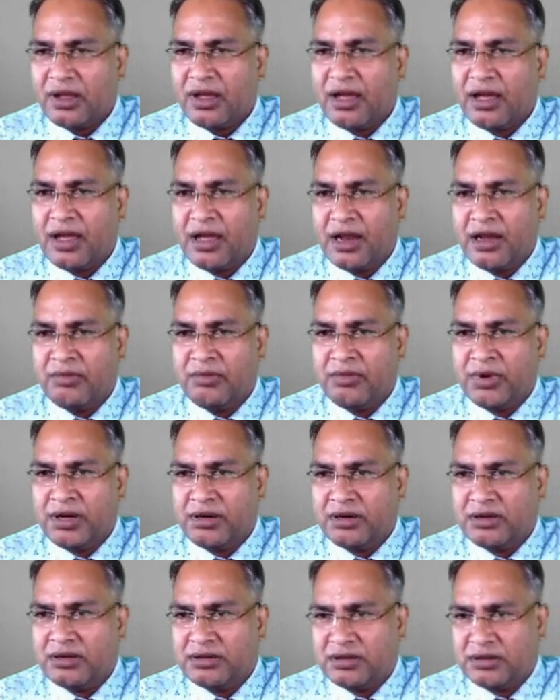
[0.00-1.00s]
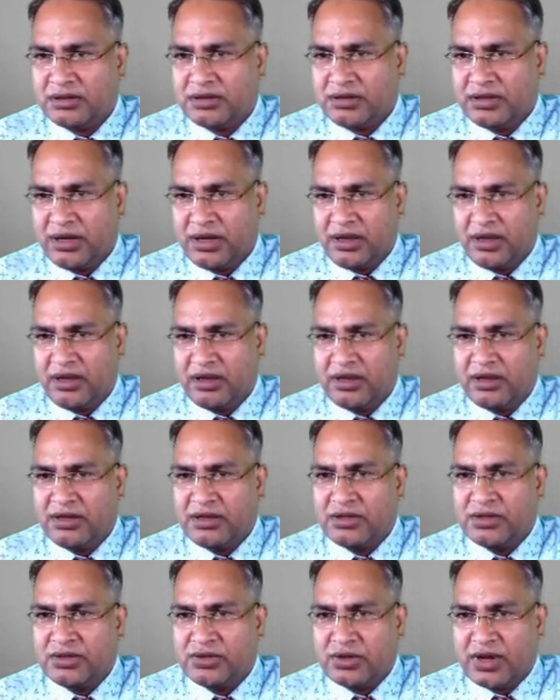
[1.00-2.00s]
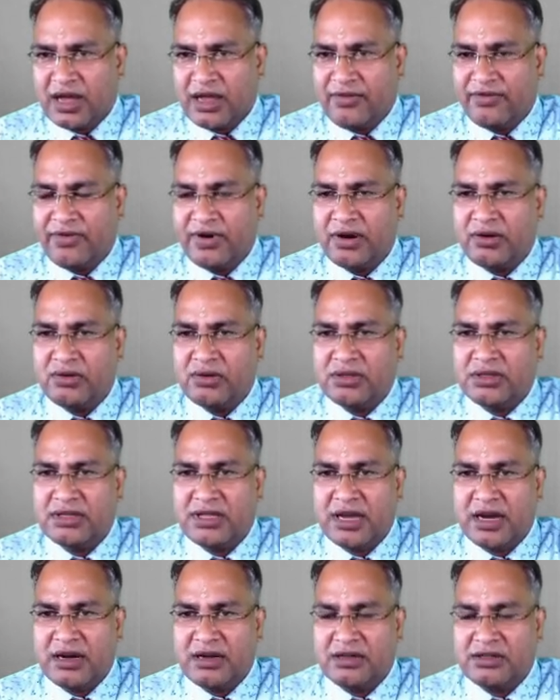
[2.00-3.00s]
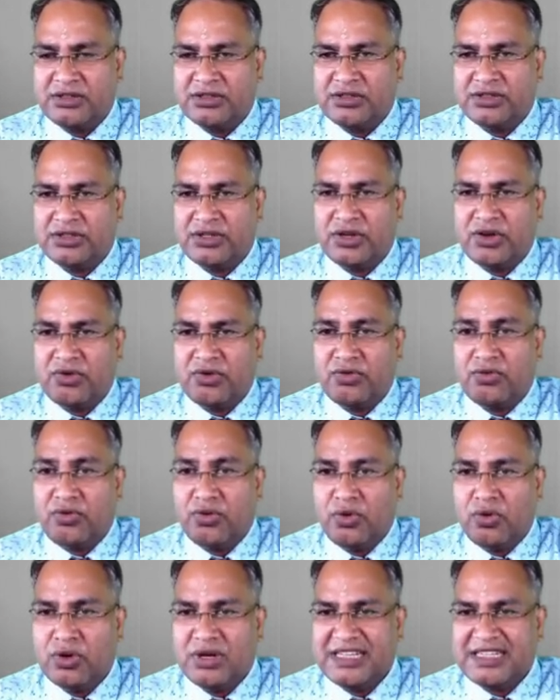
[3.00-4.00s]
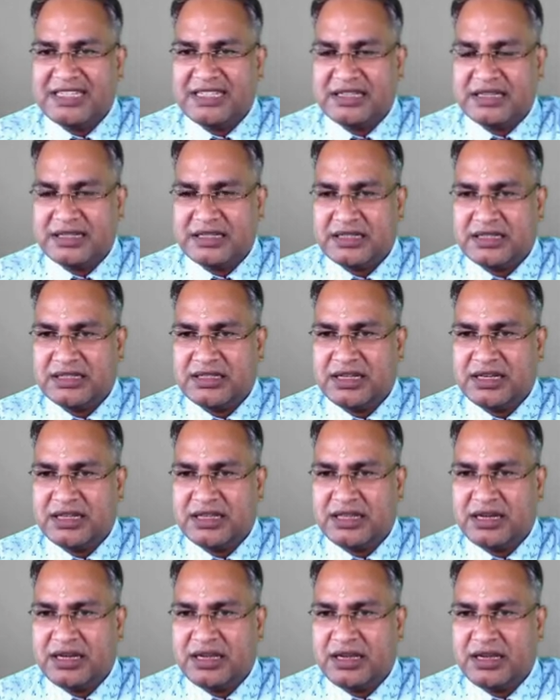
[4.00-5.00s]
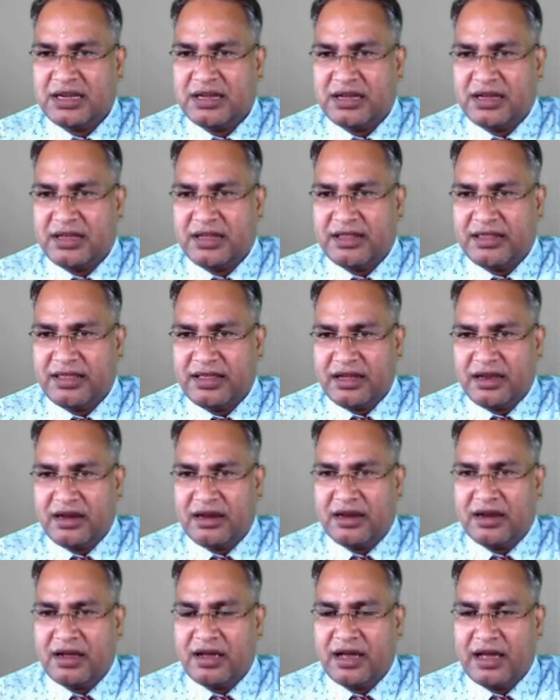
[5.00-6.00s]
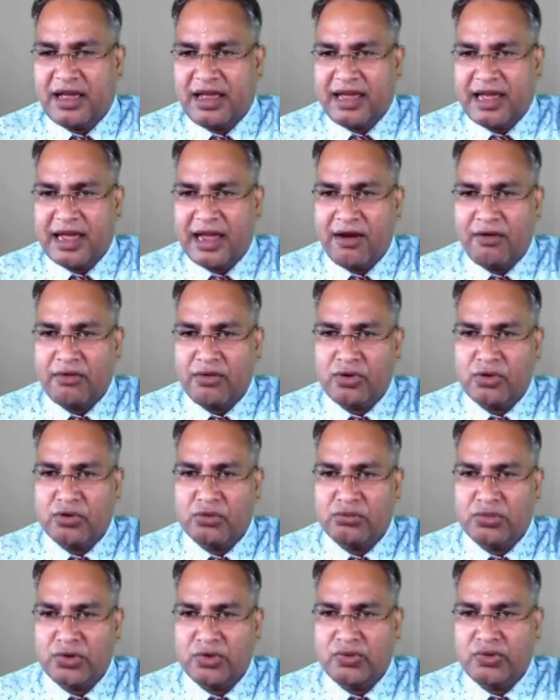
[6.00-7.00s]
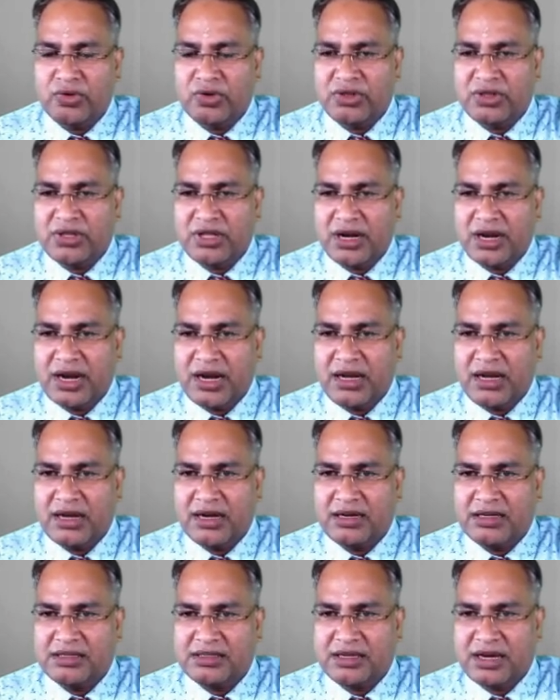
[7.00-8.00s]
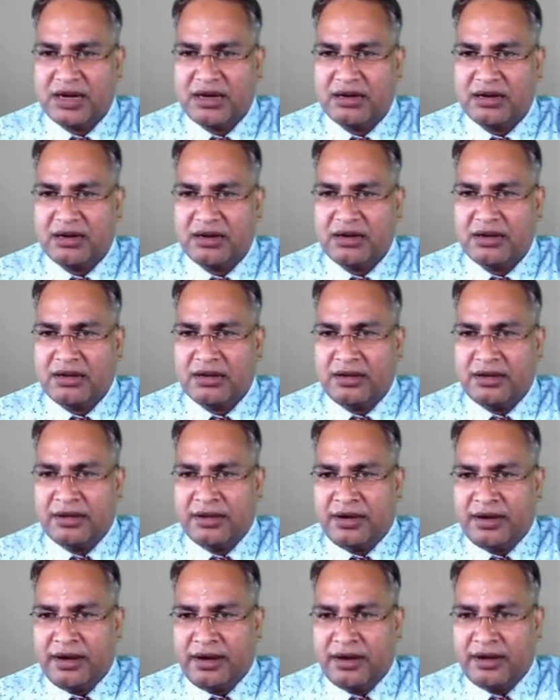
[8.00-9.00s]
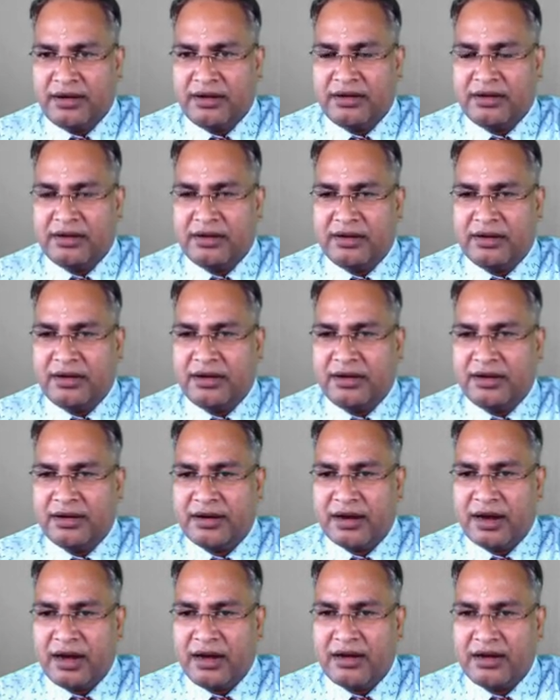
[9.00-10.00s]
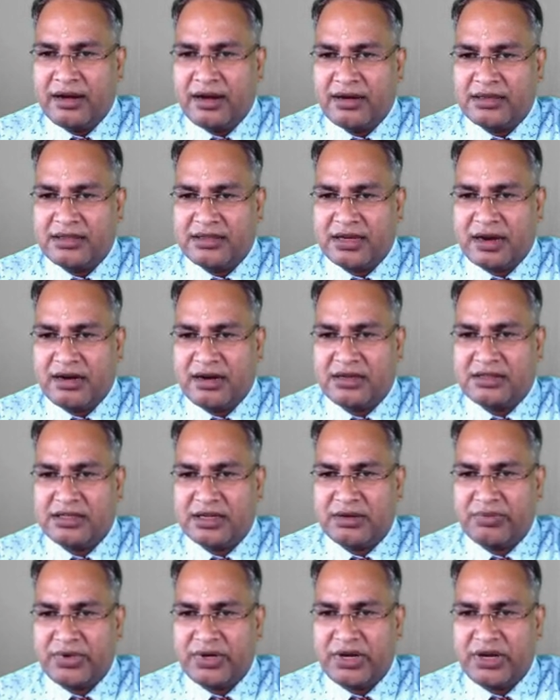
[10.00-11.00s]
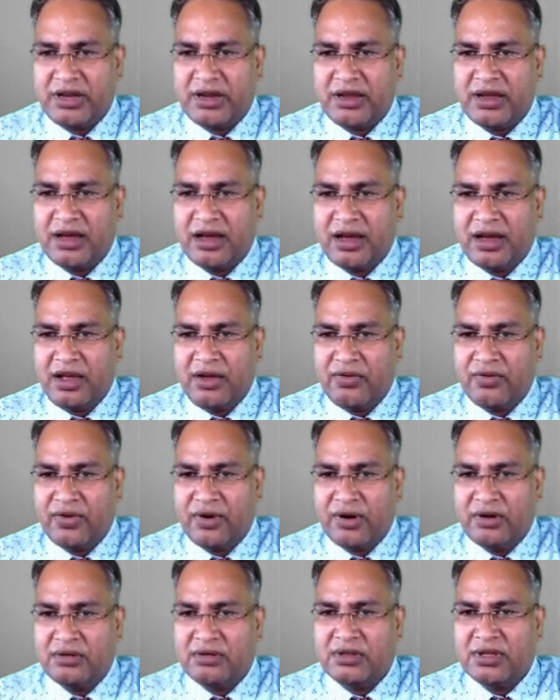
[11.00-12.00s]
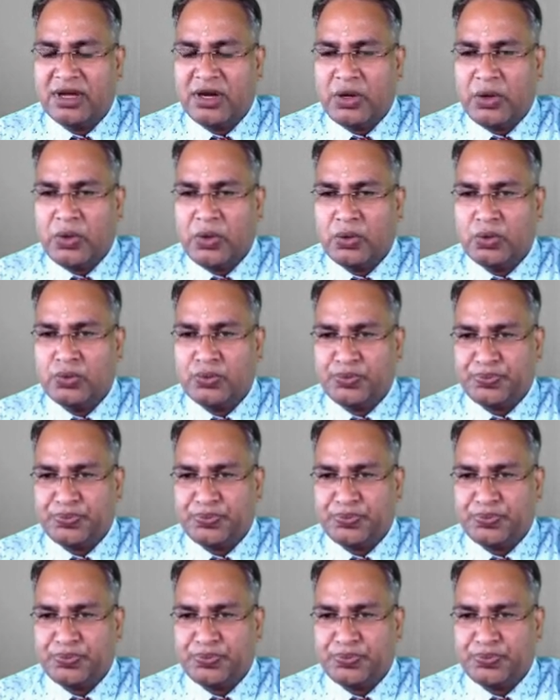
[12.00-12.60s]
element 3. So, I found that 4 is greater than 3, then I have to move the right hand side, and in right hand side subtree I found the new